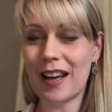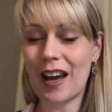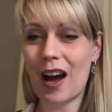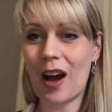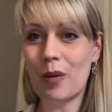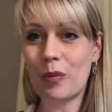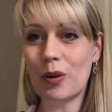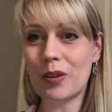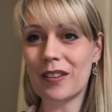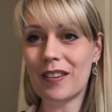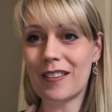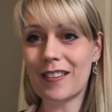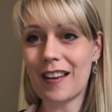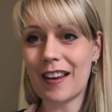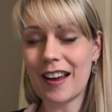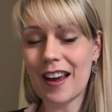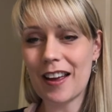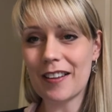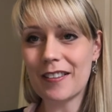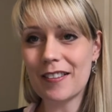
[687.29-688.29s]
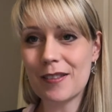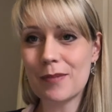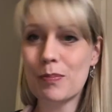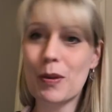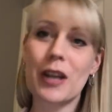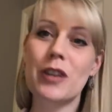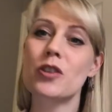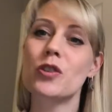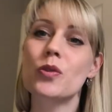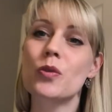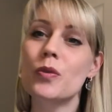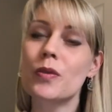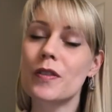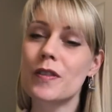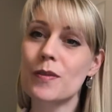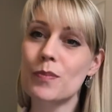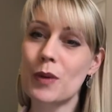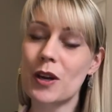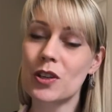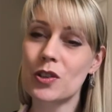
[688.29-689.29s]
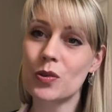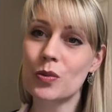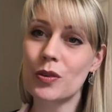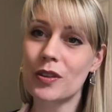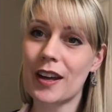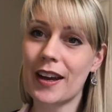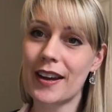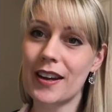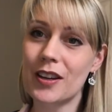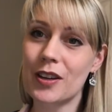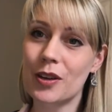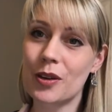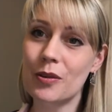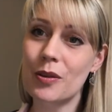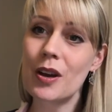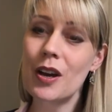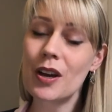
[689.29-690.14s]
I want to say a special, special thank you